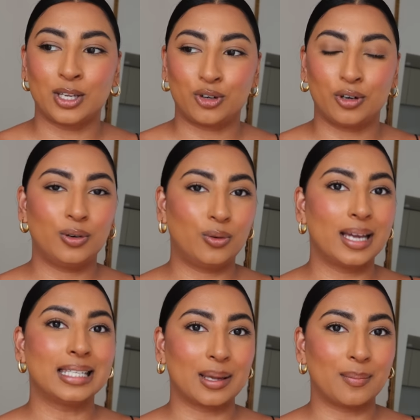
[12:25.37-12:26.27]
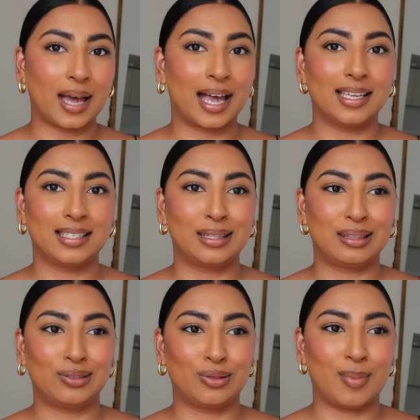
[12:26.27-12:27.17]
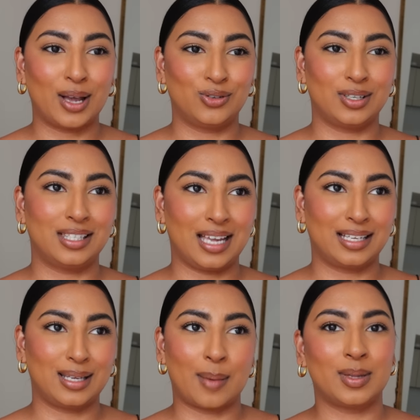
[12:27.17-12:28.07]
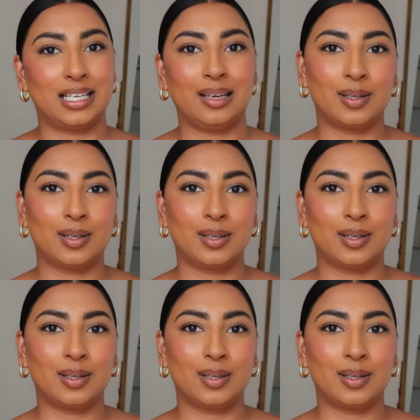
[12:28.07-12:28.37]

True always compares the mattress there to Emma Sleep.